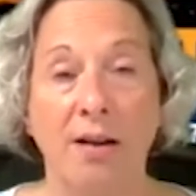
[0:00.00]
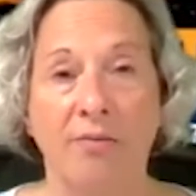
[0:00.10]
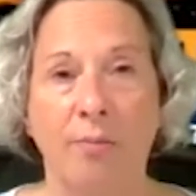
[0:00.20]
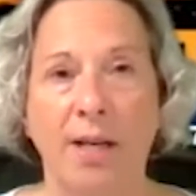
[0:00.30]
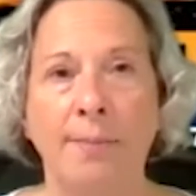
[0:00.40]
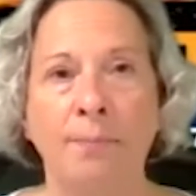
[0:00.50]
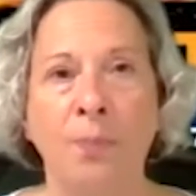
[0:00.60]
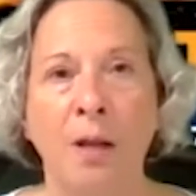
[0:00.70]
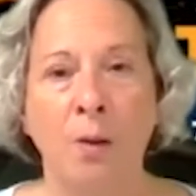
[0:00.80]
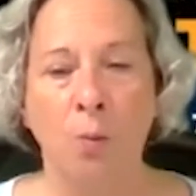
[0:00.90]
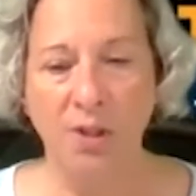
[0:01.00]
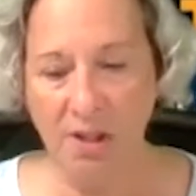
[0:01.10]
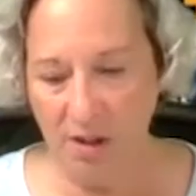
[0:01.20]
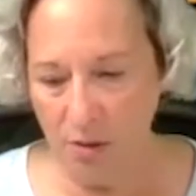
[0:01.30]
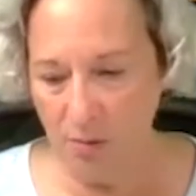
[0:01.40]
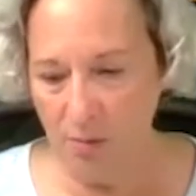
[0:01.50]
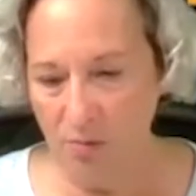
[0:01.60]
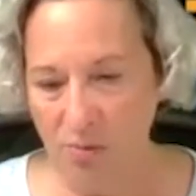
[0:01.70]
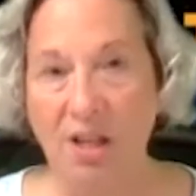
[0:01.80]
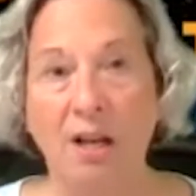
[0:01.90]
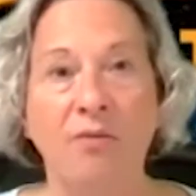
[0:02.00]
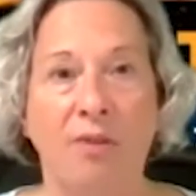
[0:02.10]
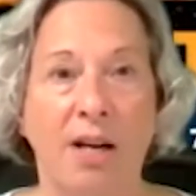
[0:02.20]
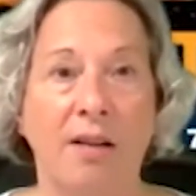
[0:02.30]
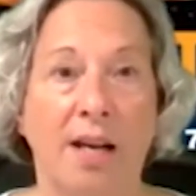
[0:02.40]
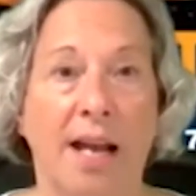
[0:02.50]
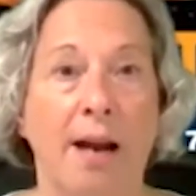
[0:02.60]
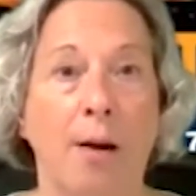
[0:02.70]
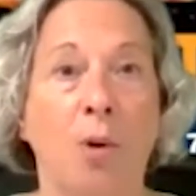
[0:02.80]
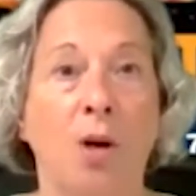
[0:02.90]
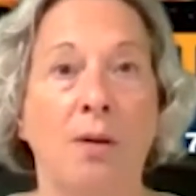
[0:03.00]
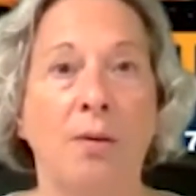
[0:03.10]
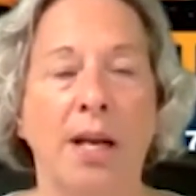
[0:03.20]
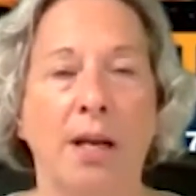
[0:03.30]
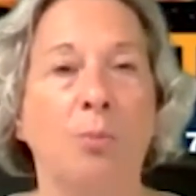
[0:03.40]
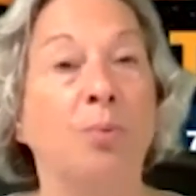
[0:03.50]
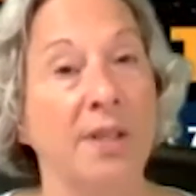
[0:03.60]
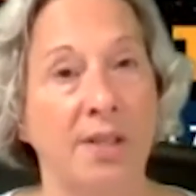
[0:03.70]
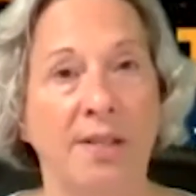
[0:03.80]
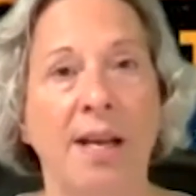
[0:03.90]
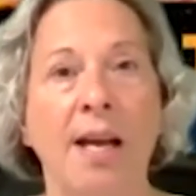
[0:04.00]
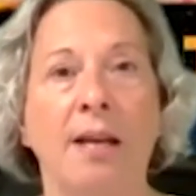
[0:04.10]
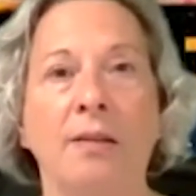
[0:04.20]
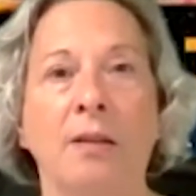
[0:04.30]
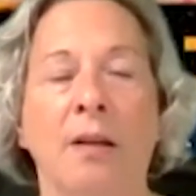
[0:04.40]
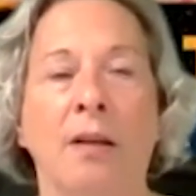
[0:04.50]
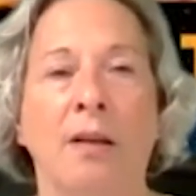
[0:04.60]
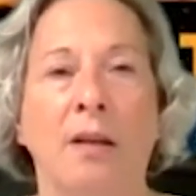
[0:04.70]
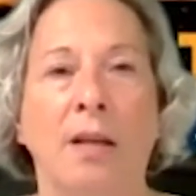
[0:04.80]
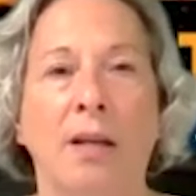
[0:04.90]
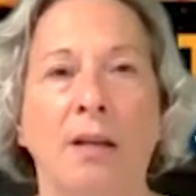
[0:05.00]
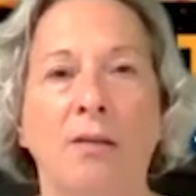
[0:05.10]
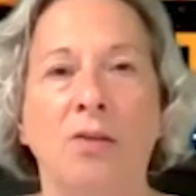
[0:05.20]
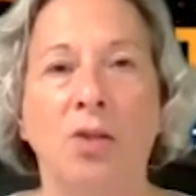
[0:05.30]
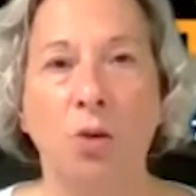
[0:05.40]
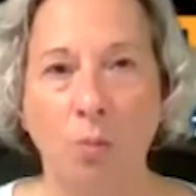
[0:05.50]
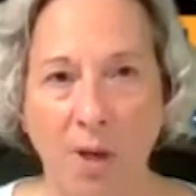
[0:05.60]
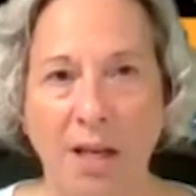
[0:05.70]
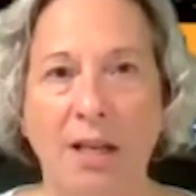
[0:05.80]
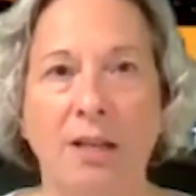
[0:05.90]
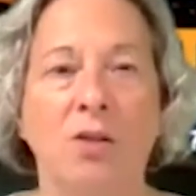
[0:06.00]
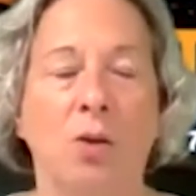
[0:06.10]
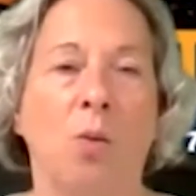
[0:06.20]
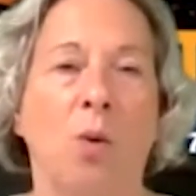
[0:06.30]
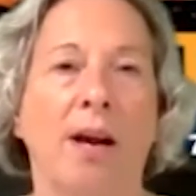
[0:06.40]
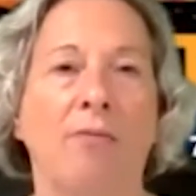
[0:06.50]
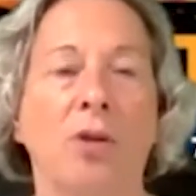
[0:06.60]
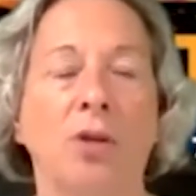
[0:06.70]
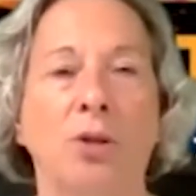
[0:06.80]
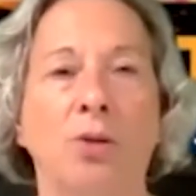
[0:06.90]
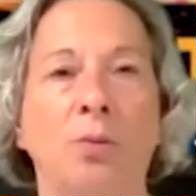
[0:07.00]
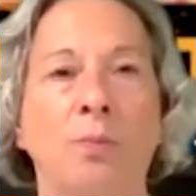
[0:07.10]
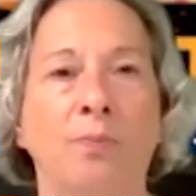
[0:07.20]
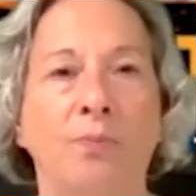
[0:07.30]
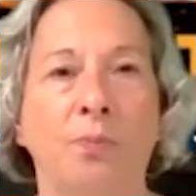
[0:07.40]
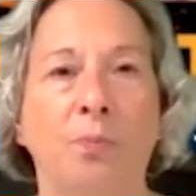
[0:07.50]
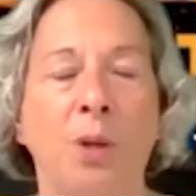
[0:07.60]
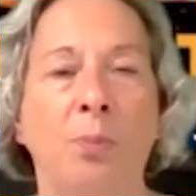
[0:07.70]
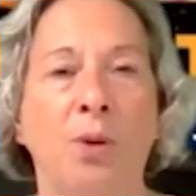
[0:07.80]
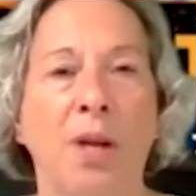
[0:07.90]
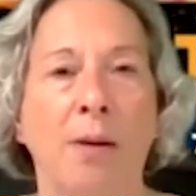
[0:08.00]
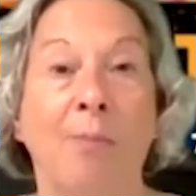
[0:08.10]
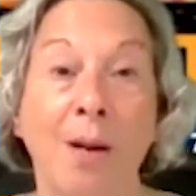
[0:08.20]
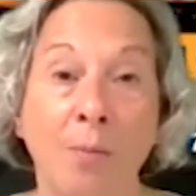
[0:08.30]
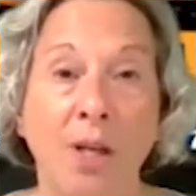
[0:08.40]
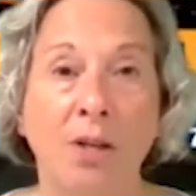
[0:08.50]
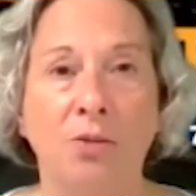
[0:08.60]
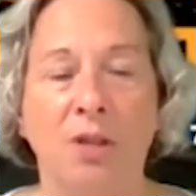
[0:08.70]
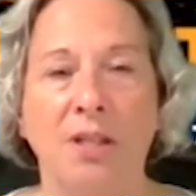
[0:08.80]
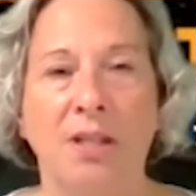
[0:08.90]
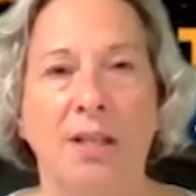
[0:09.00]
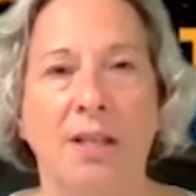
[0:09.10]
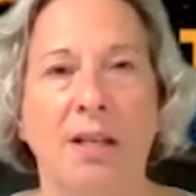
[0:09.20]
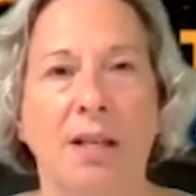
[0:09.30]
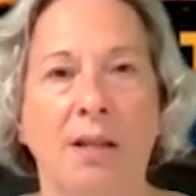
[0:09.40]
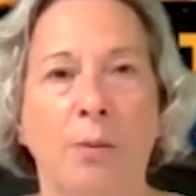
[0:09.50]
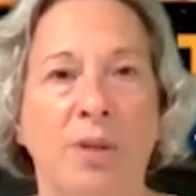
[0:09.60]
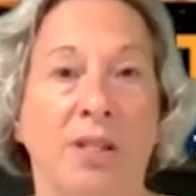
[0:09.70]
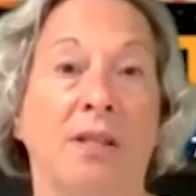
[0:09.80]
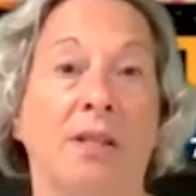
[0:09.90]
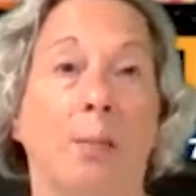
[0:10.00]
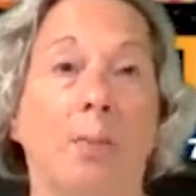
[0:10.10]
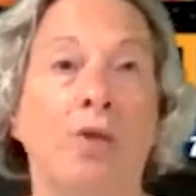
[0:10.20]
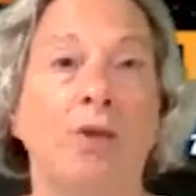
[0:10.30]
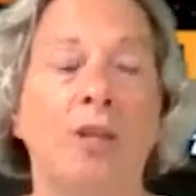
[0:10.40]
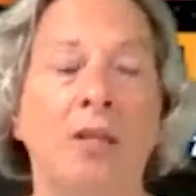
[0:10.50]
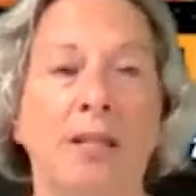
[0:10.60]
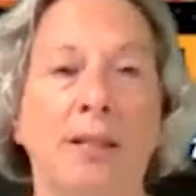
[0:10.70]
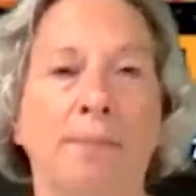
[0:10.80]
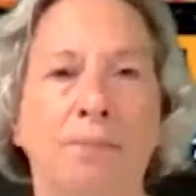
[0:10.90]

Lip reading: of me was to sit in front of the camera and present in Zoom meetings or whatever to people that might be interested in the business opportunity.